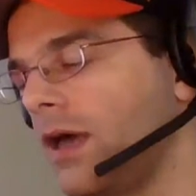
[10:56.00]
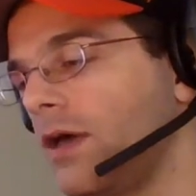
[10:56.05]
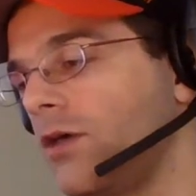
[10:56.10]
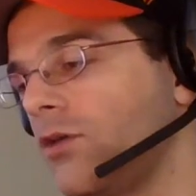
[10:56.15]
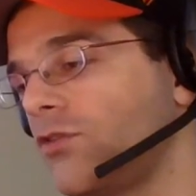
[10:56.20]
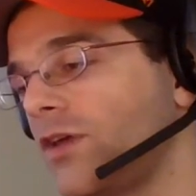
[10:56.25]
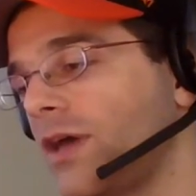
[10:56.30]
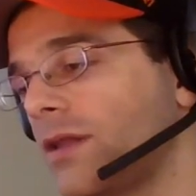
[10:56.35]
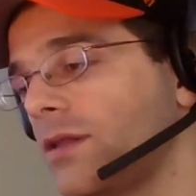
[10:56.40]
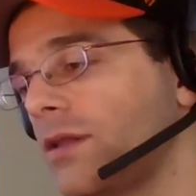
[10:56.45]

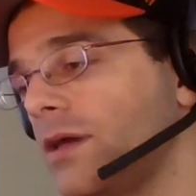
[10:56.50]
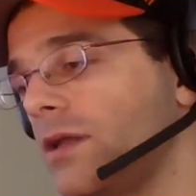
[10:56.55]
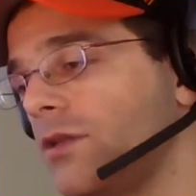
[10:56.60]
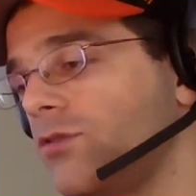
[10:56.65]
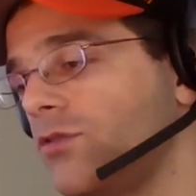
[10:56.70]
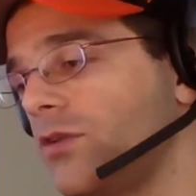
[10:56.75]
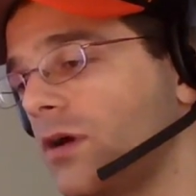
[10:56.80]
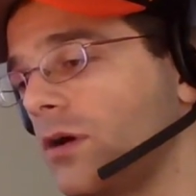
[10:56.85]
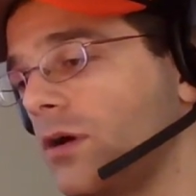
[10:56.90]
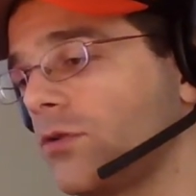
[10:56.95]
Stanley
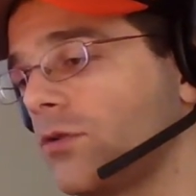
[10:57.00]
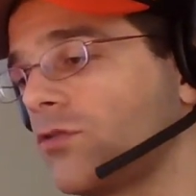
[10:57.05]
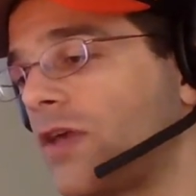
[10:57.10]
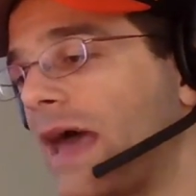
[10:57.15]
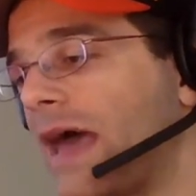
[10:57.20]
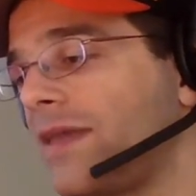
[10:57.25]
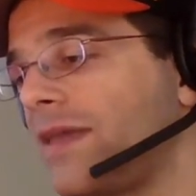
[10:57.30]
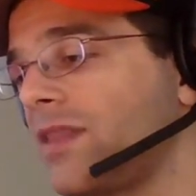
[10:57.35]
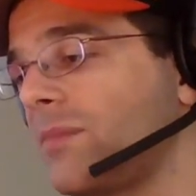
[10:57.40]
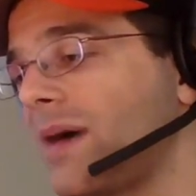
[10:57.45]
and Zero
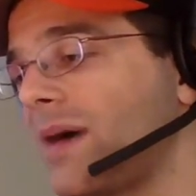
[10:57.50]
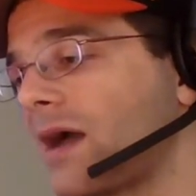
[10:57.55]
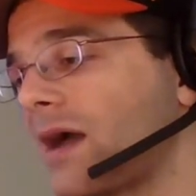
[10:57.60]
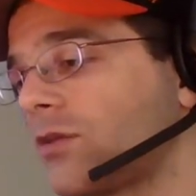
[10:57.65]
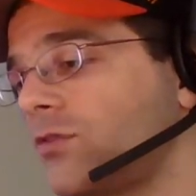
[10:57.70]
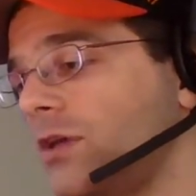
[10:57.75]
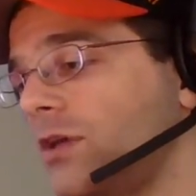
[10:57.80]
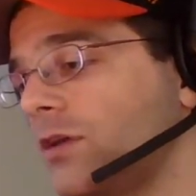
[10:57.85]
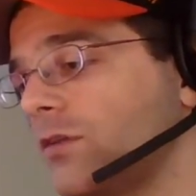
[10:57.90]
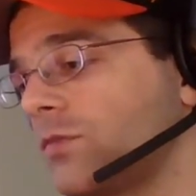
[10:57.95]
sat in the
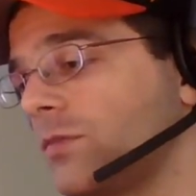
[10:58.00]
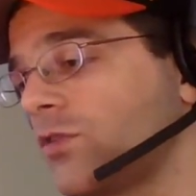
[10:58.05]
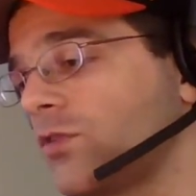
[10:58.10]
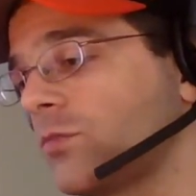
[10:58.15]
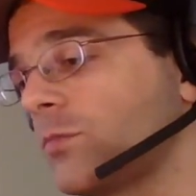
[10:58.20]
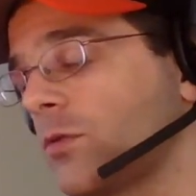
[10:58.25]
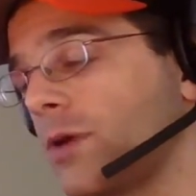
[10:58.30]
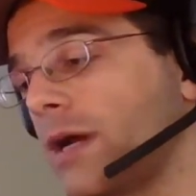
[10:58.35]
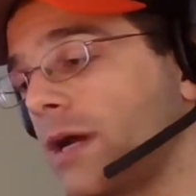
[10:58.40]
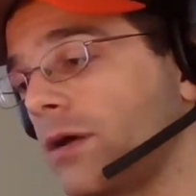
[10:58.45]
back seat of Miss
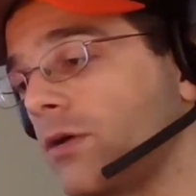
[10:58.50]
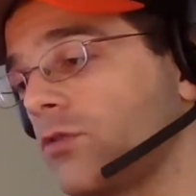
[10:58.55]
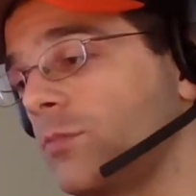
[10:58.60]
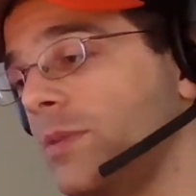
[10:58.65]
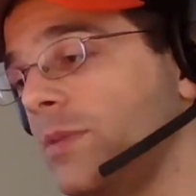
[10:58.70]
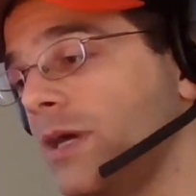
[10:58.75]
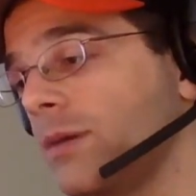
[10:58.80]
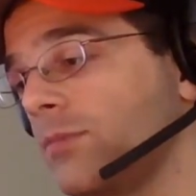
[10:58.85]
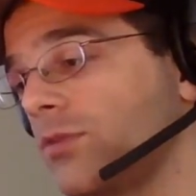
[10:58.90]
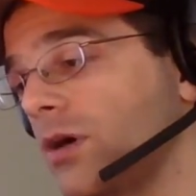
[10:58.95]
Morengo's
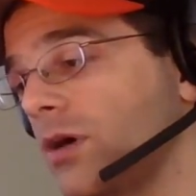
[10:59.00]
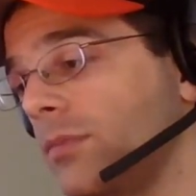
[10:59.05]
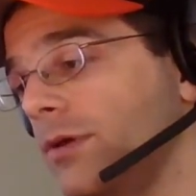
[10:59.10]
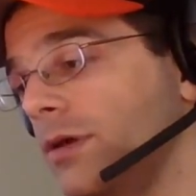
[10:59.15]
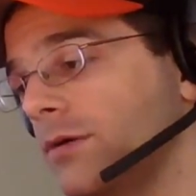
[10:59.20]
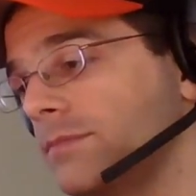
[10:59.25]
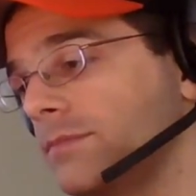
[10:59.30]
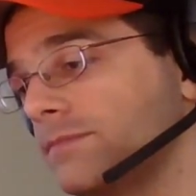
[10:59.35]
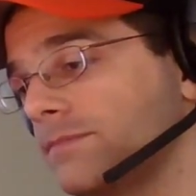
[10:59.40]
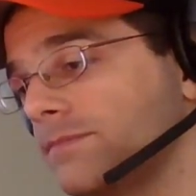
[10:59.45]

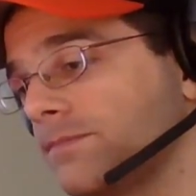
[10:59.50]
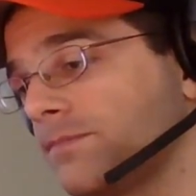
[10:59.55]
BMW.